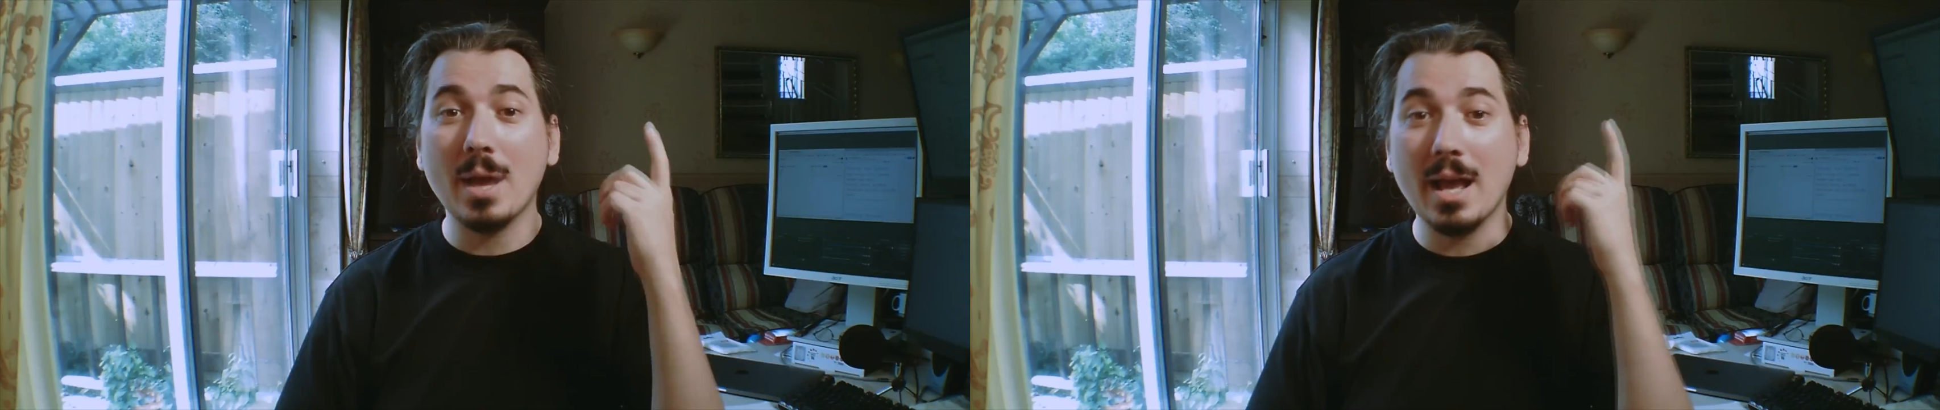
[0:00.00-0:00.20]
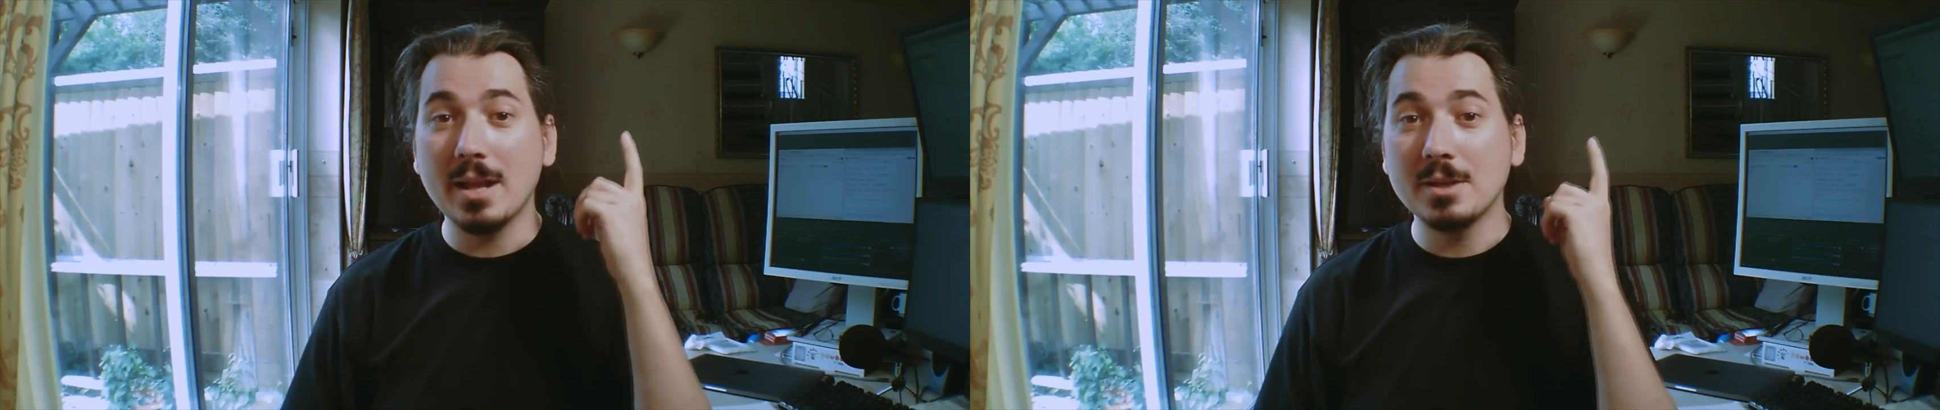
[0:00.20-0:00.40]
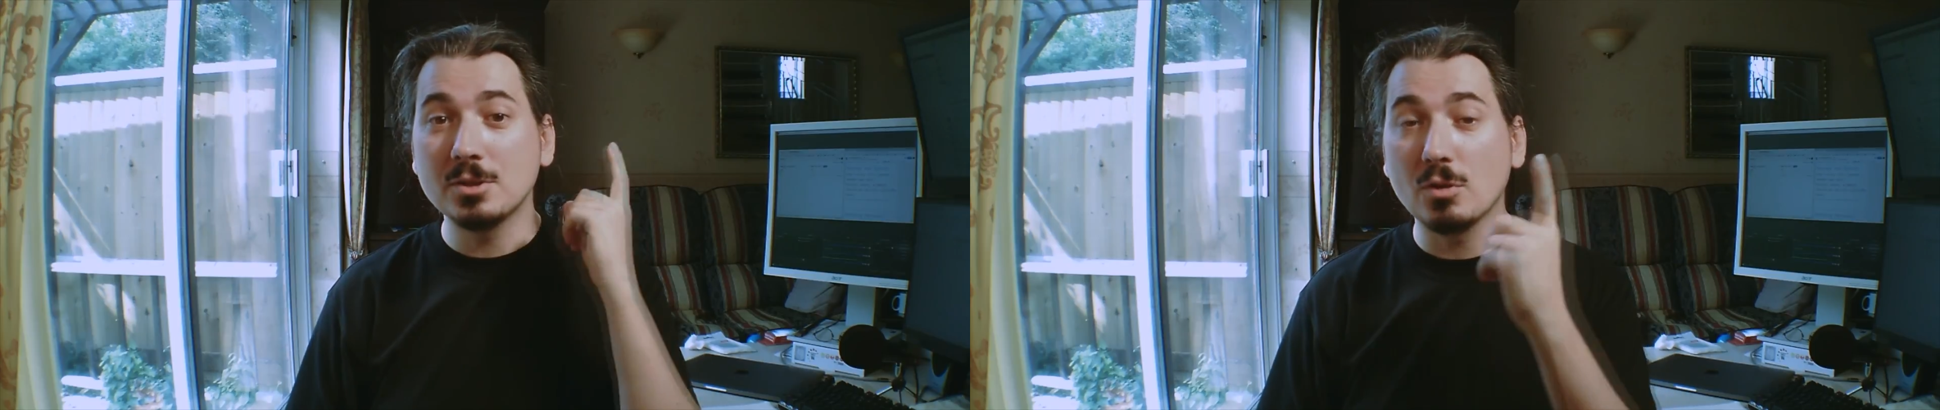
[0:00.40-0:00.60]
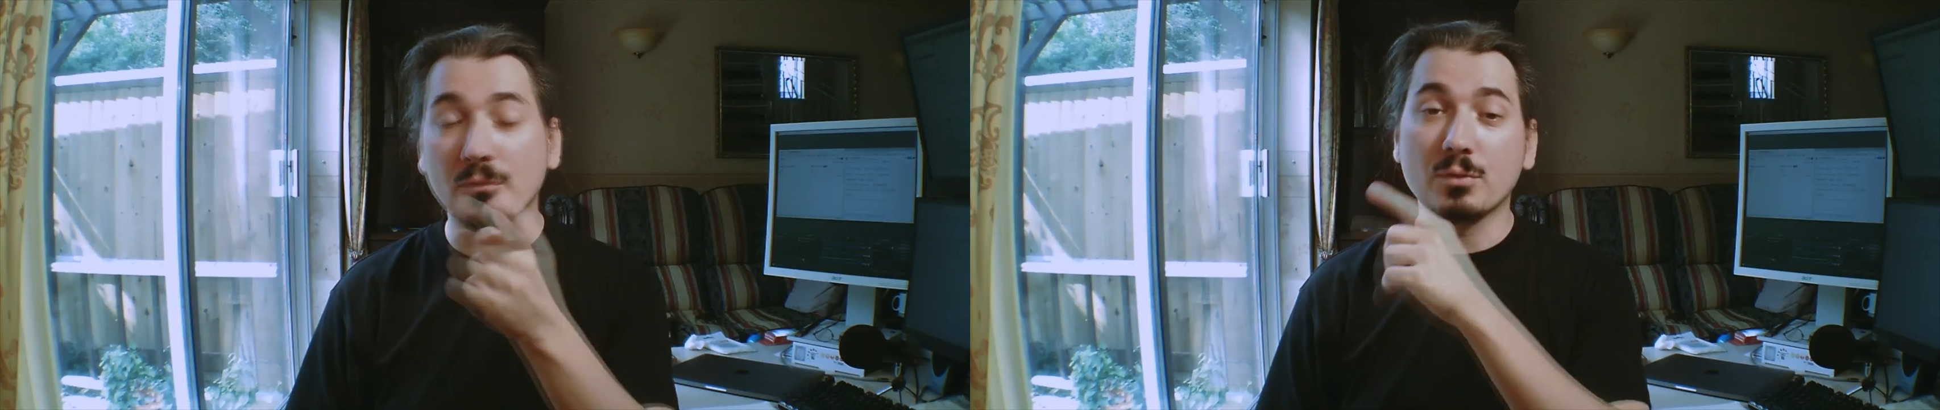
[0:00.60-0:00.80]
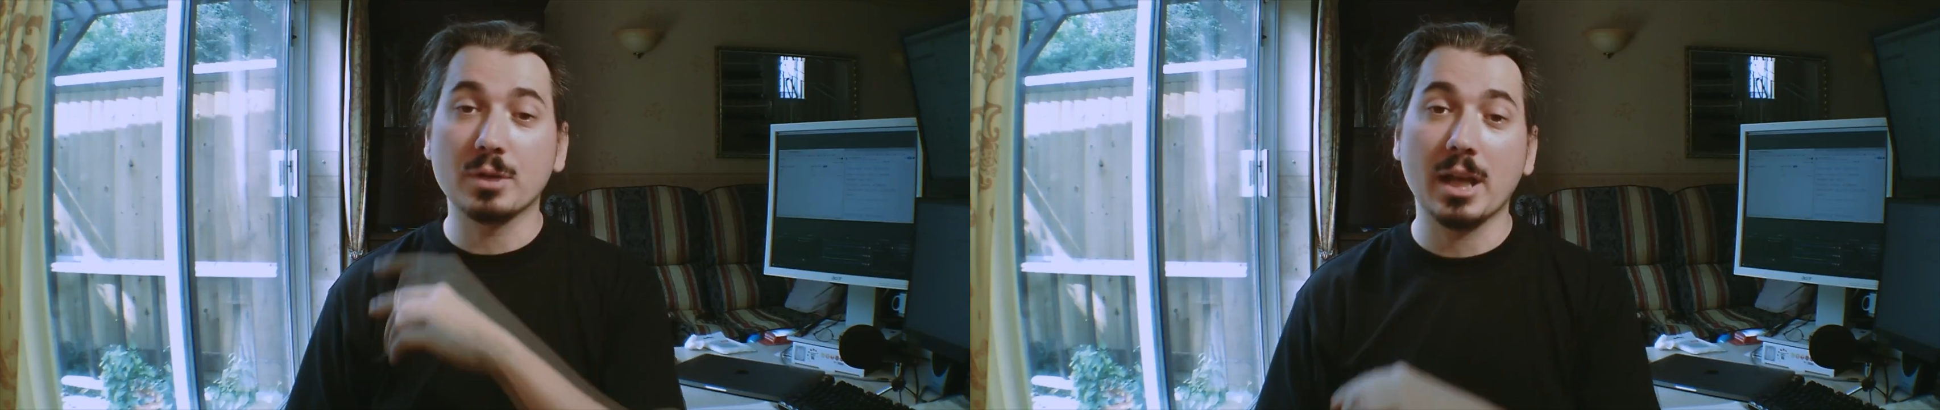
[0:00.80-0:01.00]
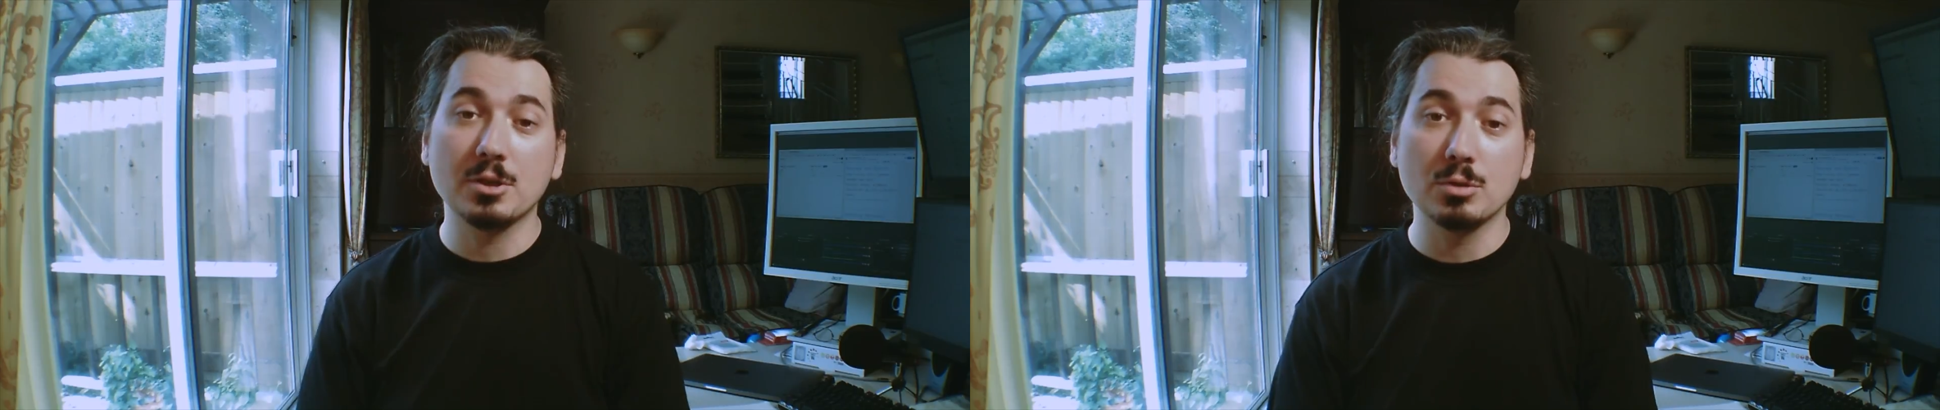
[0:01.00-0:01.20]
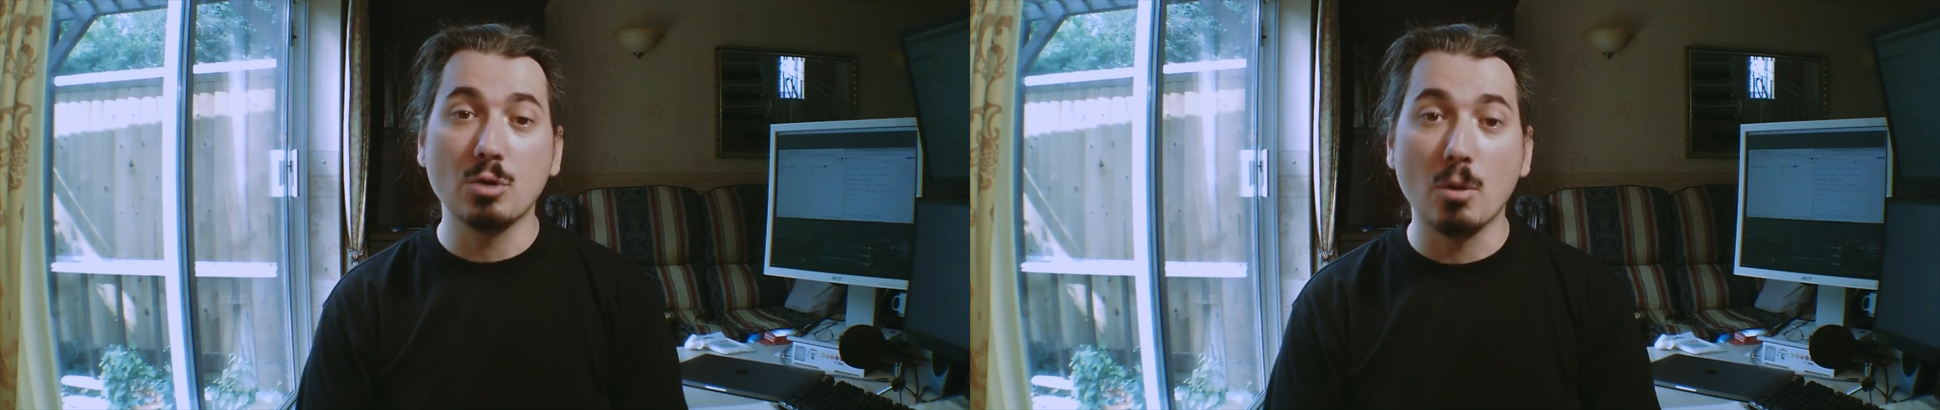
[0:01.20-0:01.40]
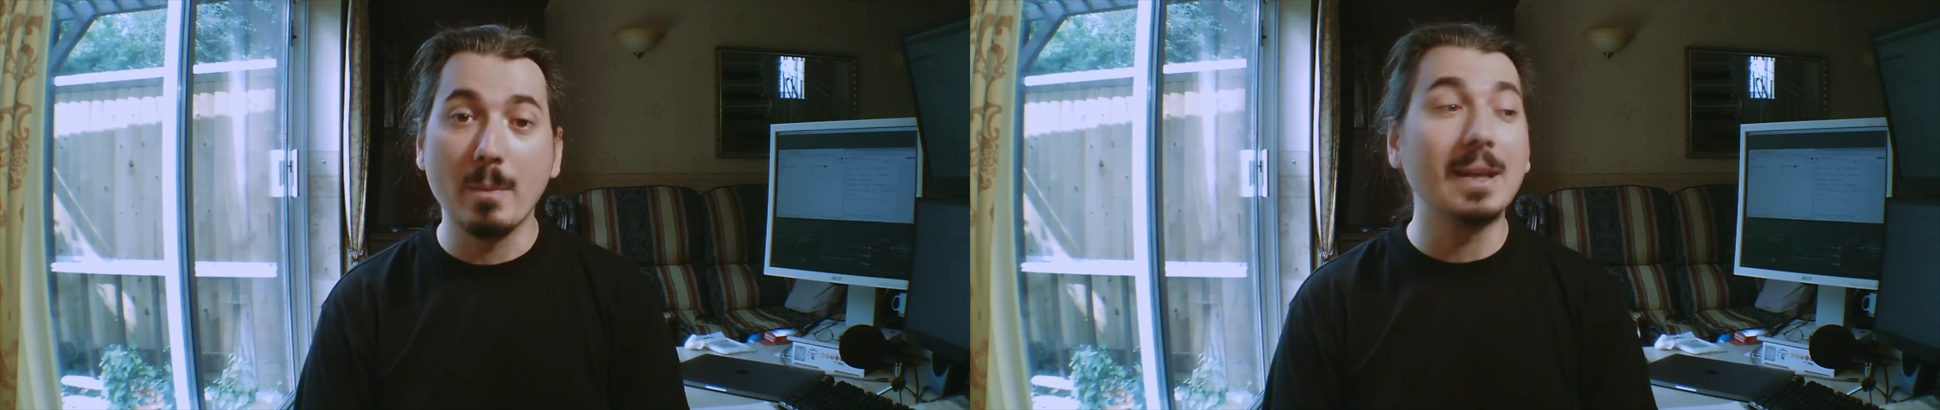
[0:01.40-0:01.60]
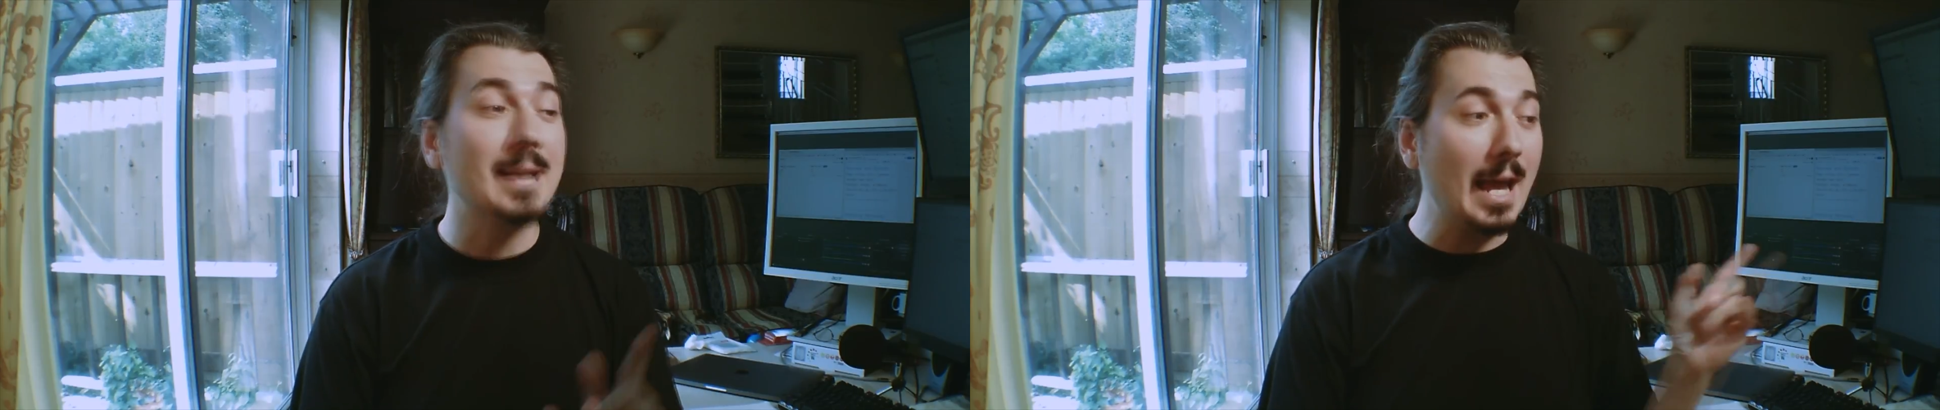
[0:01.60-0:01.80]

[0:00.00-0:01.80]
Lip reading: and don't forget to comment